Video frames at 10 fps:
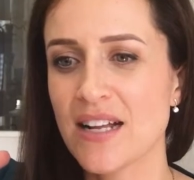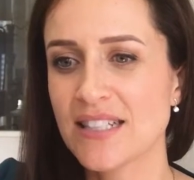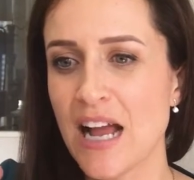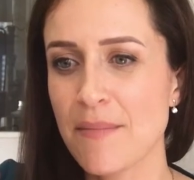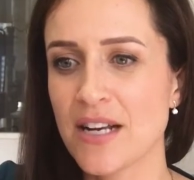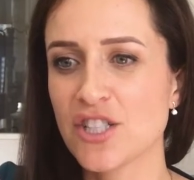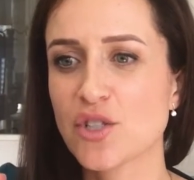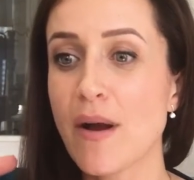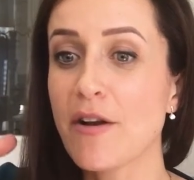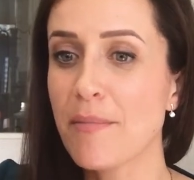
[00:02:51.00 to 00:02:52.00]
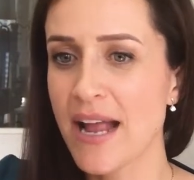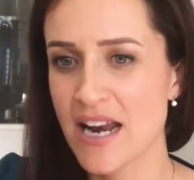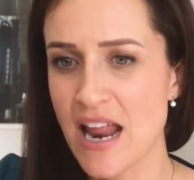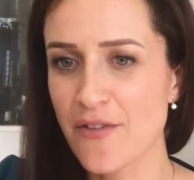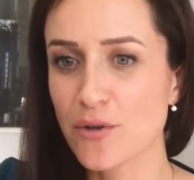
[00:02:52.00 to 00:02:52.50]
diamond surrounded by
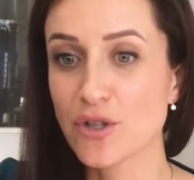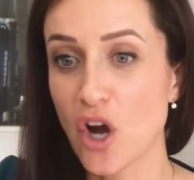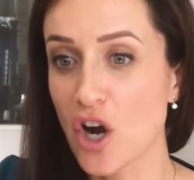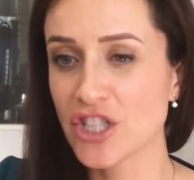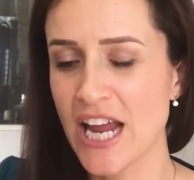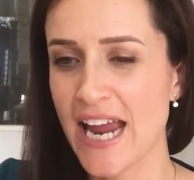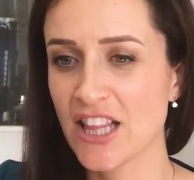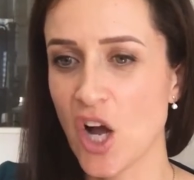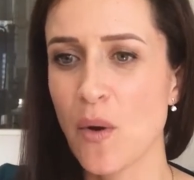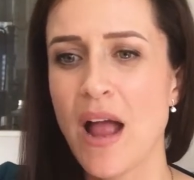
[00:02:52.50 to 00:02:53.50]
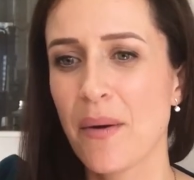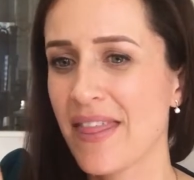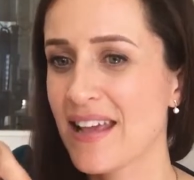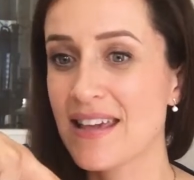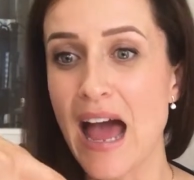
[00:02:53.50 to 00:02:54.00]
another large halo
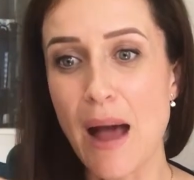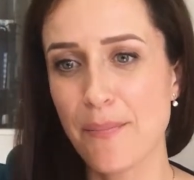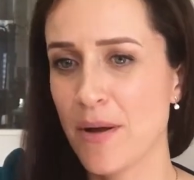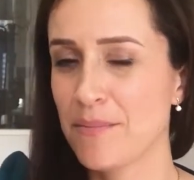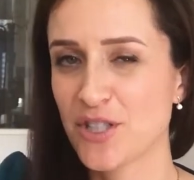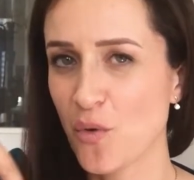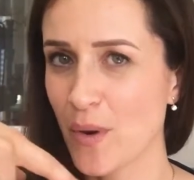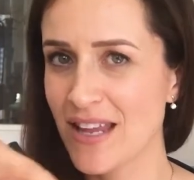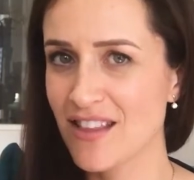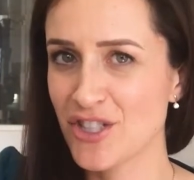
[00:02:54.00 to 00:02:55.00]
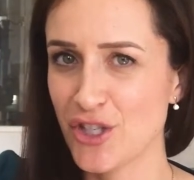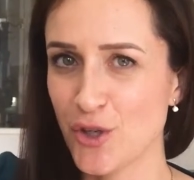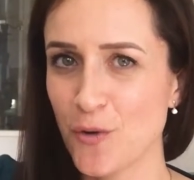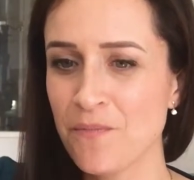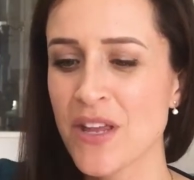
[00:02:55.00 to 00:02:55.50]
with a gap between the
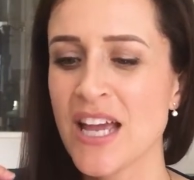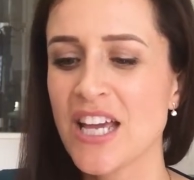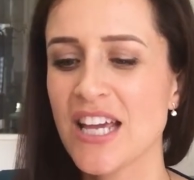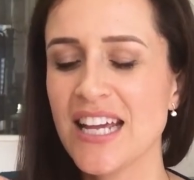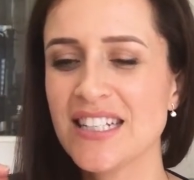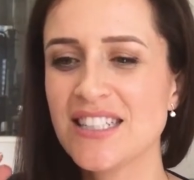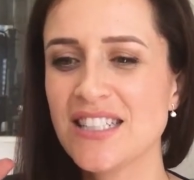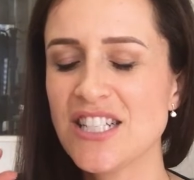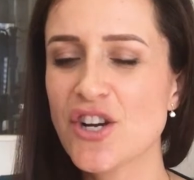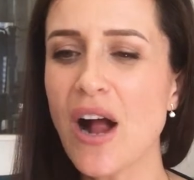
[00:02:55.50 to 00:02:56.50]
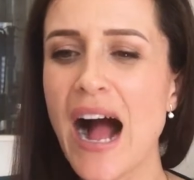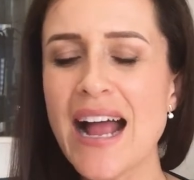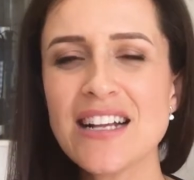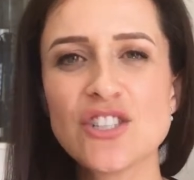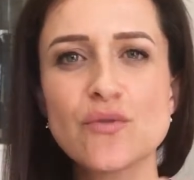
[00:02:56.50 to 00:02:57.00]
two, your
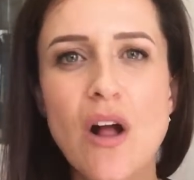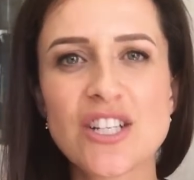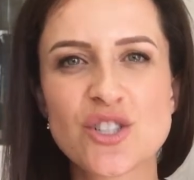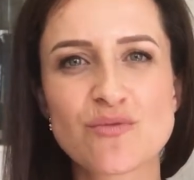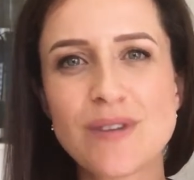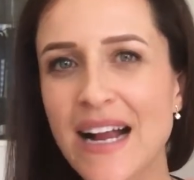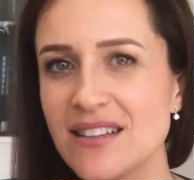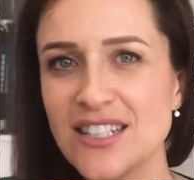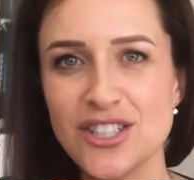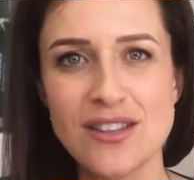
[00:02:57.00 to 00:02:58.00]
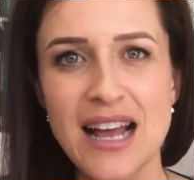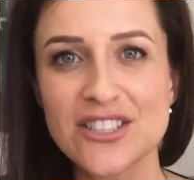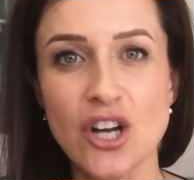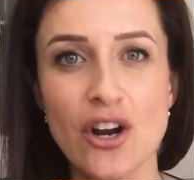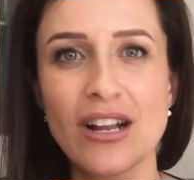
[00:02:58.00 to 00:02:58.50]
eye is drawn directly to
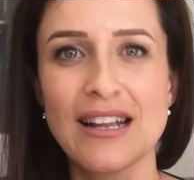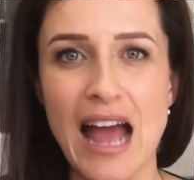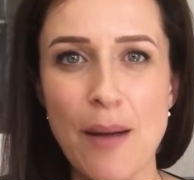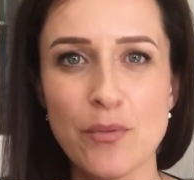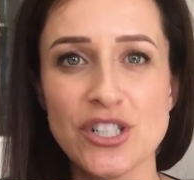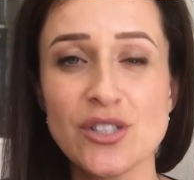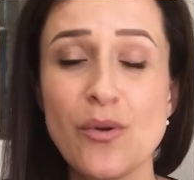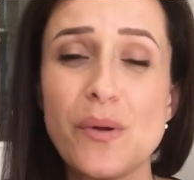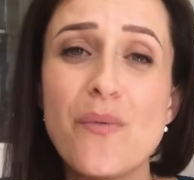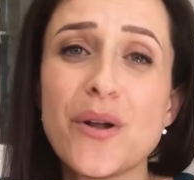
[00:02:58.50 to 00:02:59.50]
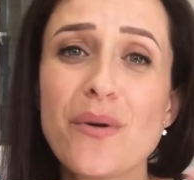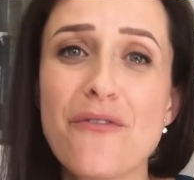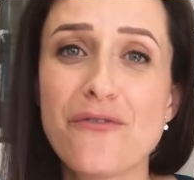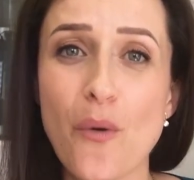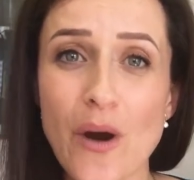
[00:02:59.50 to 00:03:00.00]
that dark gap, which is what we want to
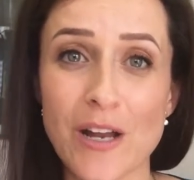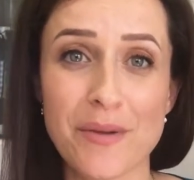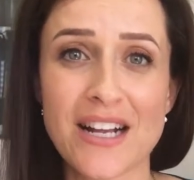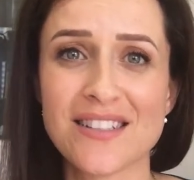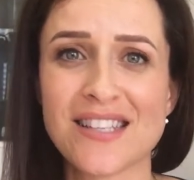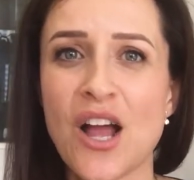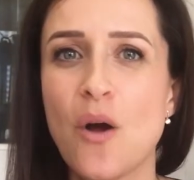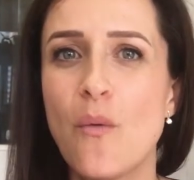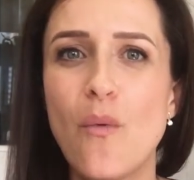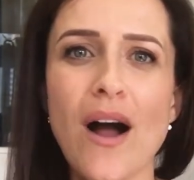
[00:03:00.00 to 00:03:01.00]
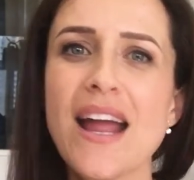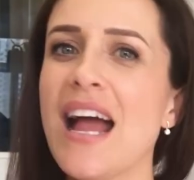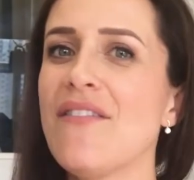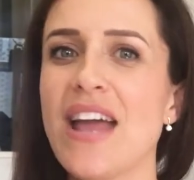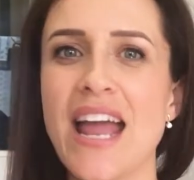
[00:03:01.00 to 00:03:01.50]
avoid, because why have a